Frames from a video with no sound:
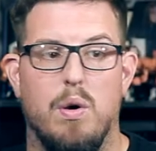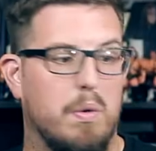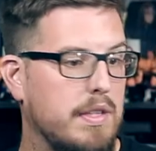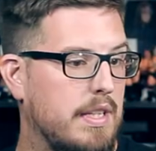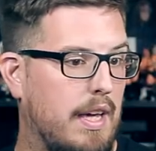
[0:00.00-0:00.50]

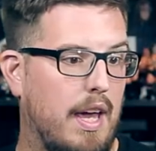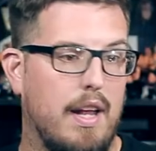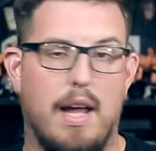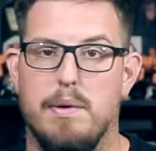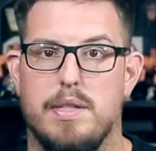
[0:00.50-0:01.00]
Once
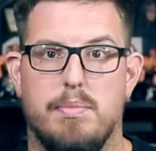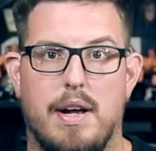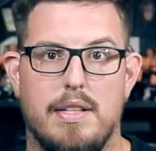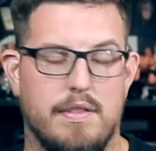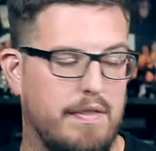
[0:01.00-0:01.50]
again, I was
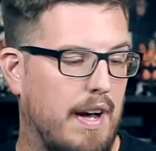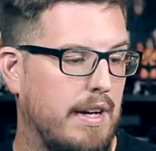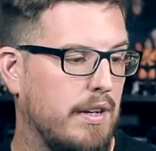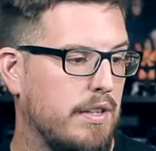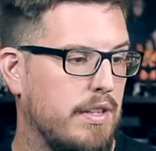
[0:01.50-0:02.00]
surprised to find
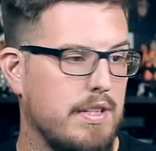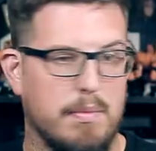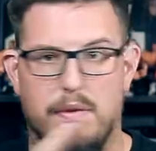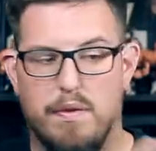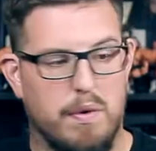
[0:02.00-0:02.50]
her. She's
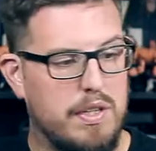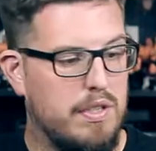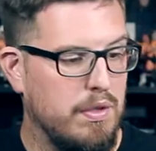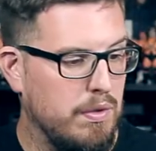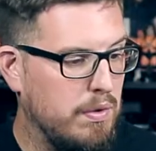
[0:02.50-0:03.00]
number
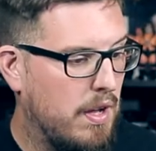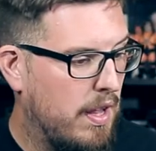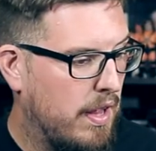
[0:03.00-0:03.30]
42.